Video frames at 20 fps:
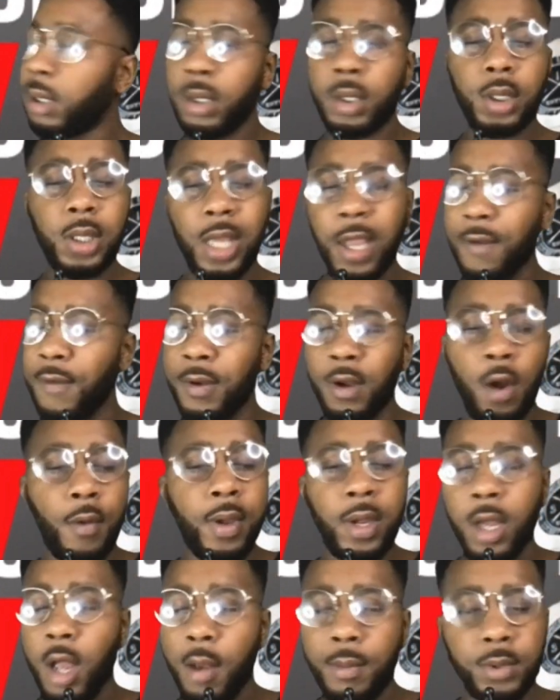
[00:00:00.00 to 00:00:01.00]
Kevin
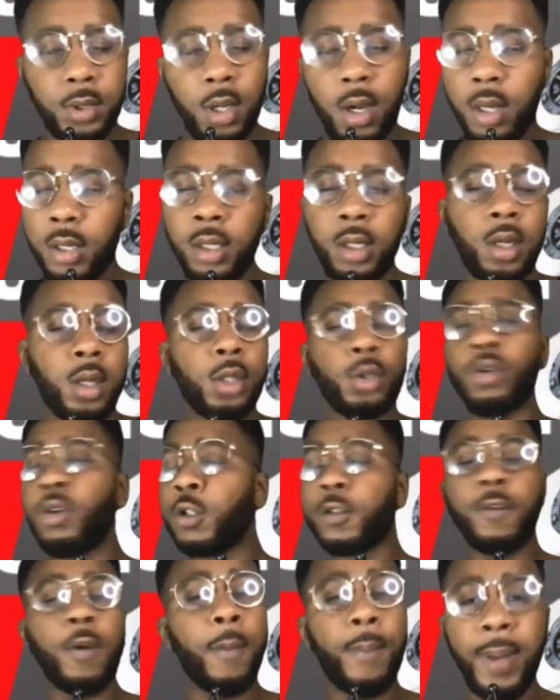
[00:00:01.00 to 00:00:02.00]
Owens comes on,
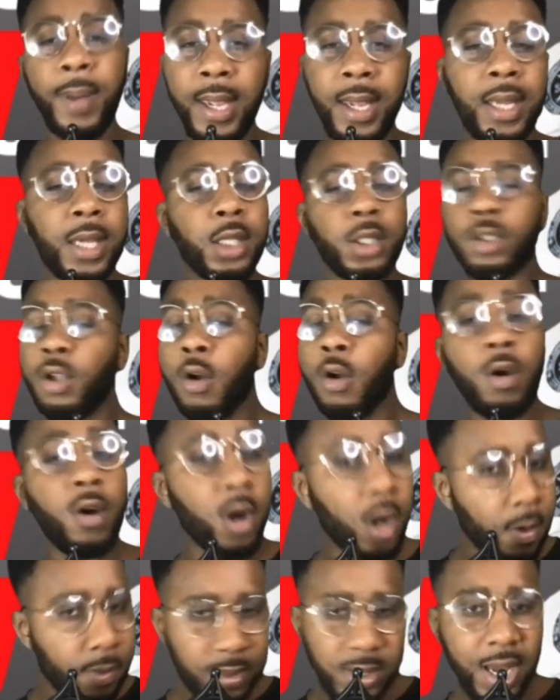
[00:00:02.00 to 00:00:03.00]
talks for a bit, Stockholm
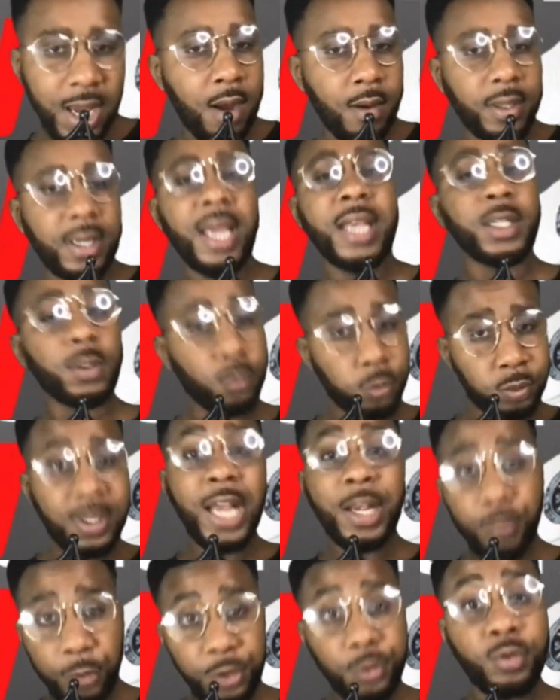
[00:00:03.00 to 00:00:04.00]
comes out. Yes,
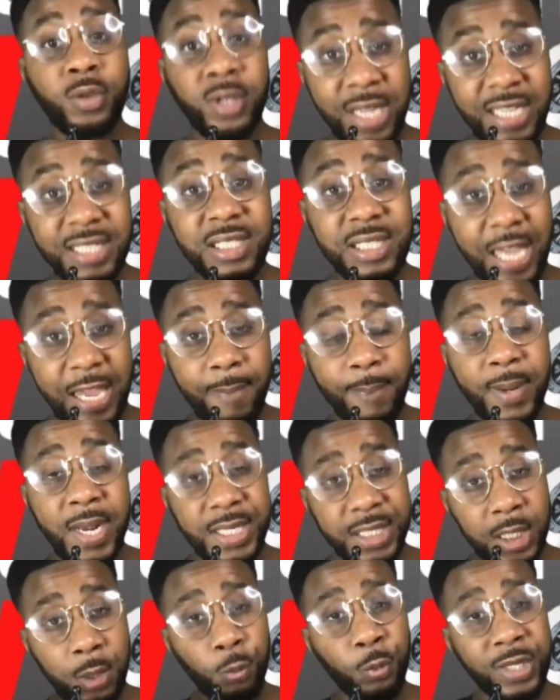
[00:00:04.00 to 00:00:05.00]
that which did take
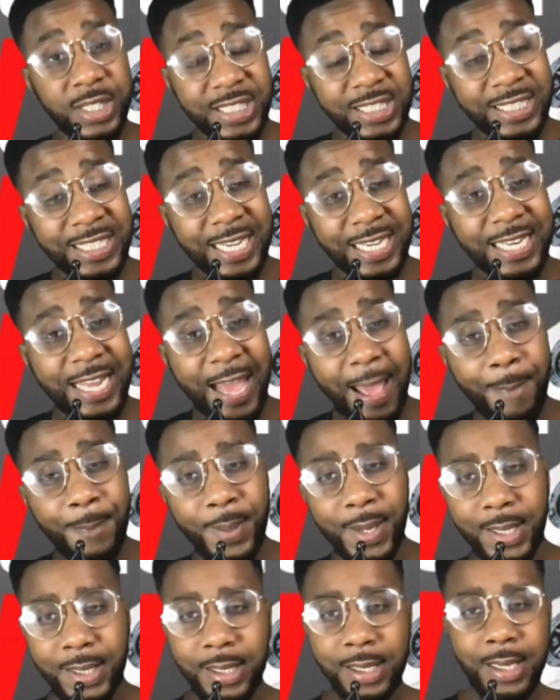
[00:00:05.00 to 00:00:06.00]
place and which did
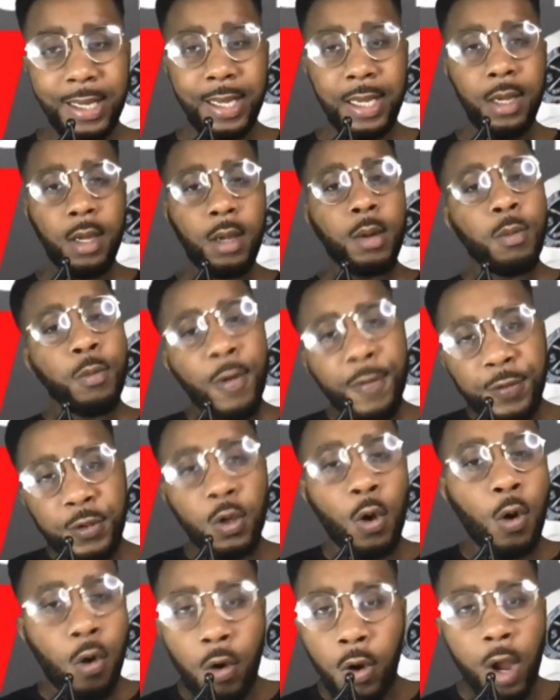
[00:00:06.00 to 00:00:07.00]
happen, with
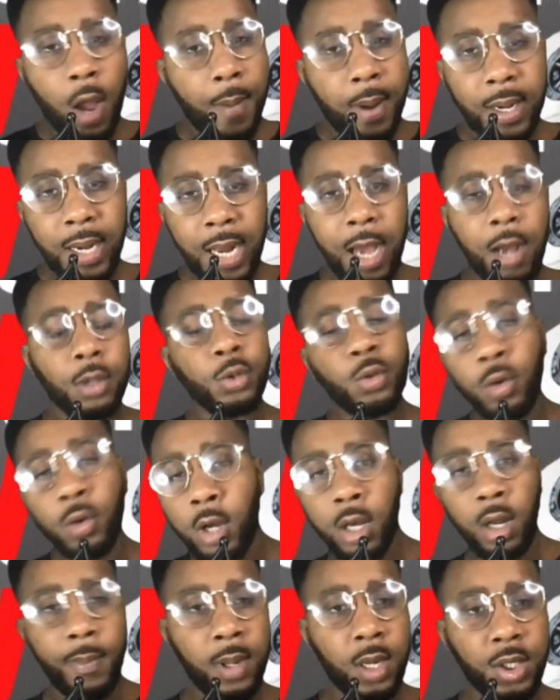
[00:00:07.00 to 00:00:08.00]
Stockholm coming out, talking
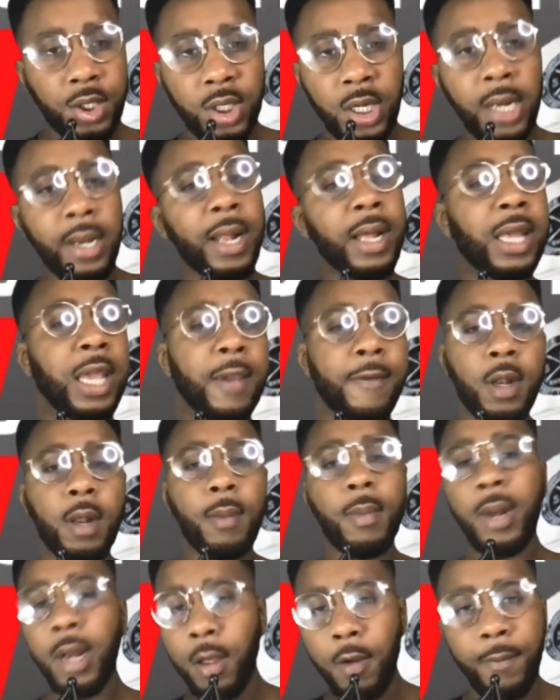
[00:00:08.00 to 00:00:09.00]
a bit of shit, and then giving
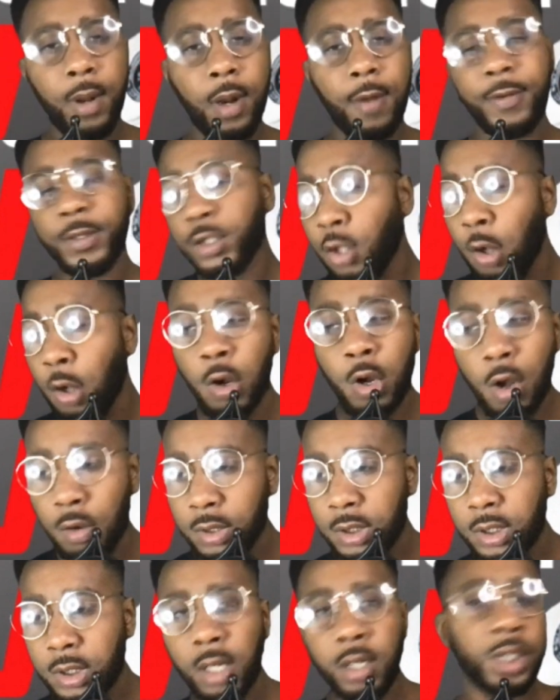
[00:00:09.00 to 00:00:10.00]
him a little bit of a Stockholm
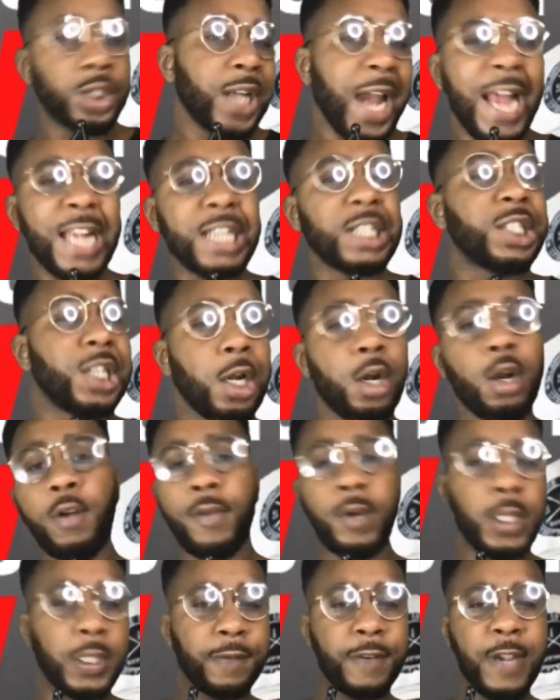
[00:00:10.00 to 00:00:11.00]
stun and chatting shit
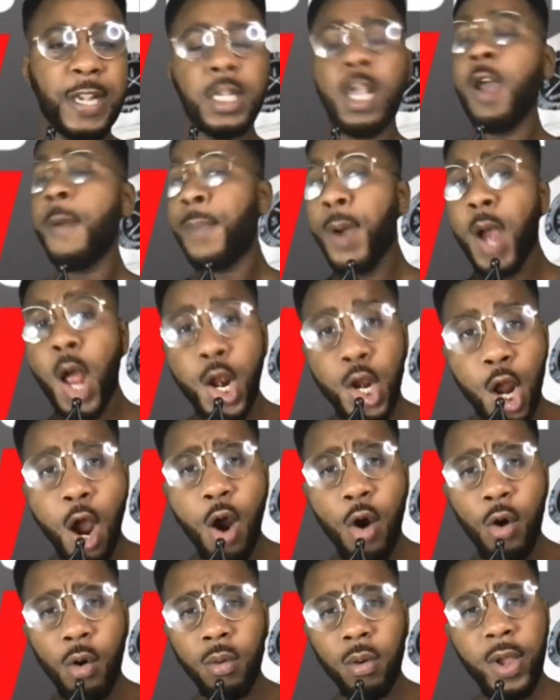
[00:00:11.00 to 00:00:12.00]
over his face. But
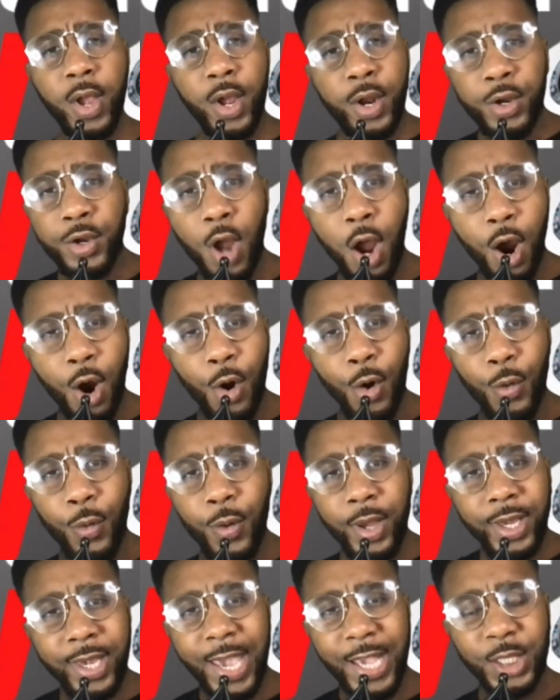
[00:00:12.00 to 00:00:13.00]
no,
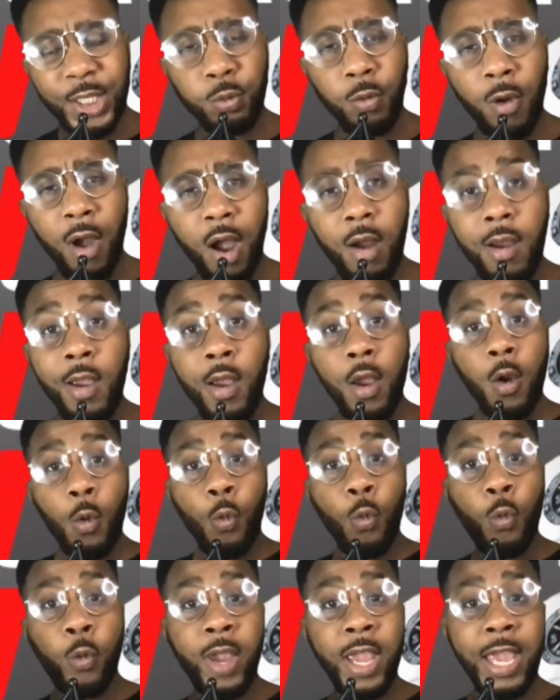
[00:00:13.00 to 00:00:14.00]
guess what?
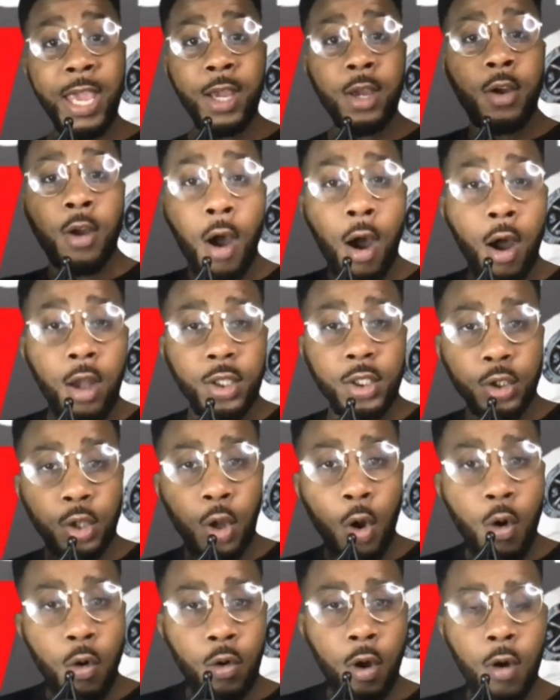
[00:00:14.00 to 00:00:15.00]
We got
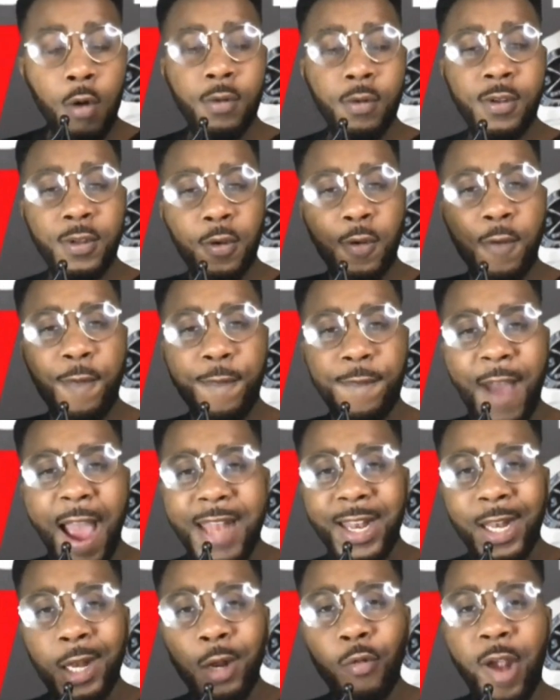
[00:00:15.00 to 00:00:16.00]
Stockholm to
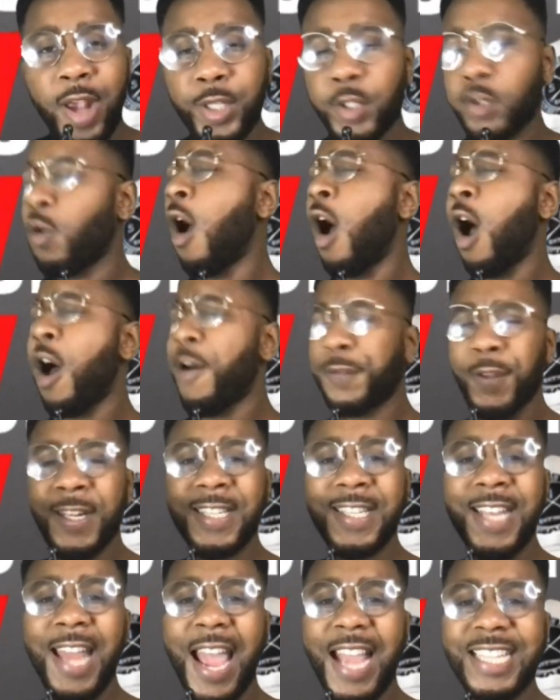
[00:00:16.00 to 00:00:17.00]
finally wrestle after
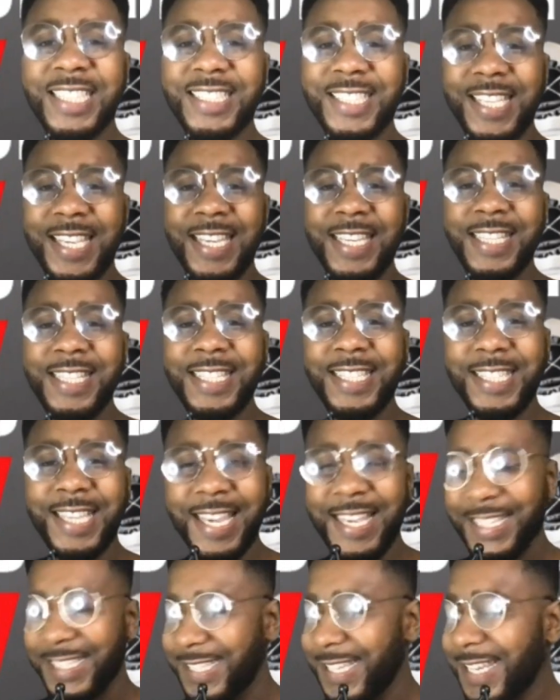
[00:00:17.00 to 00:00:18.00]
19
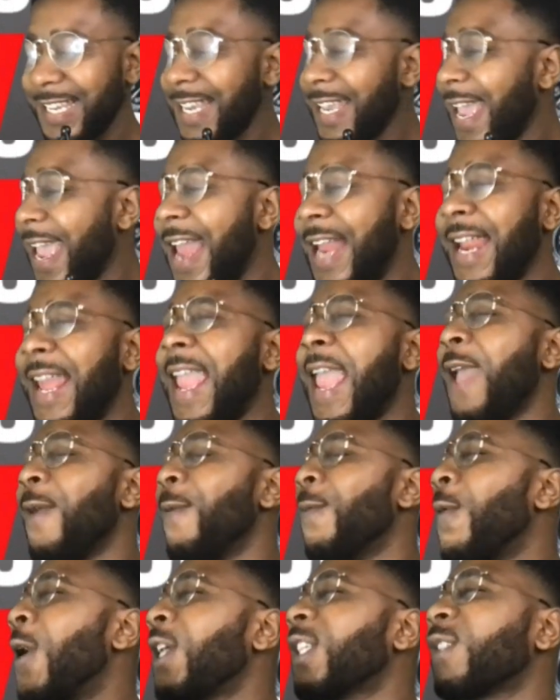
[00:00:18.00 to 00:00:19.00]
years, and it
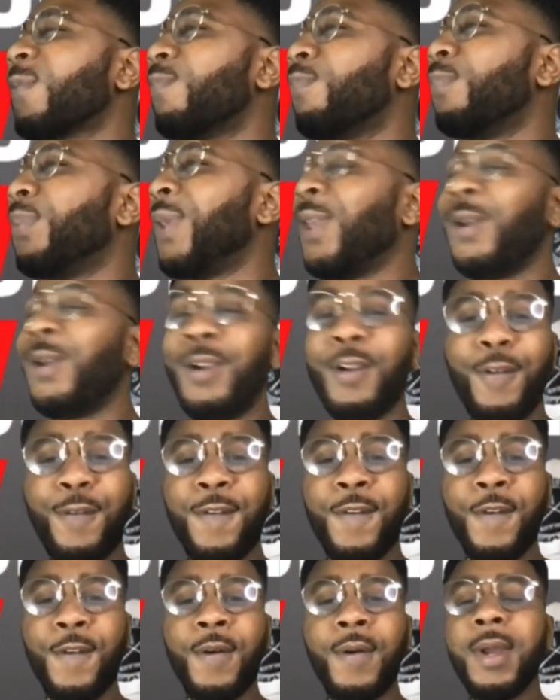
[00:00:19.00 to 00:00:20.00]
was
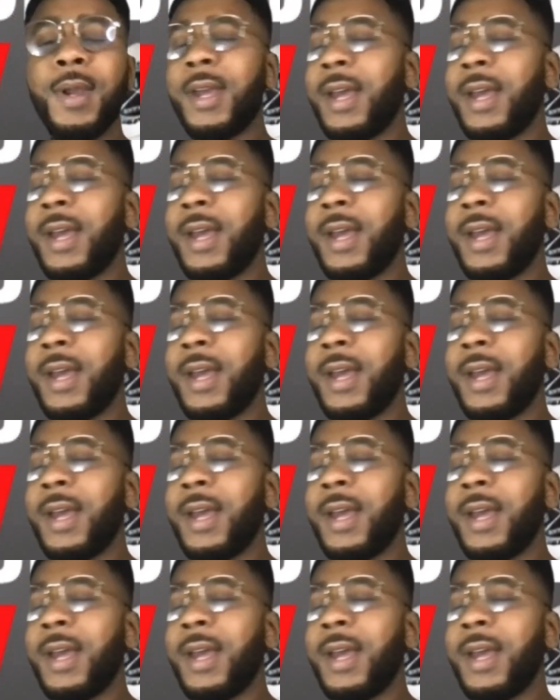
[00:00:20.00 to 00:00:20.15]
beautiful.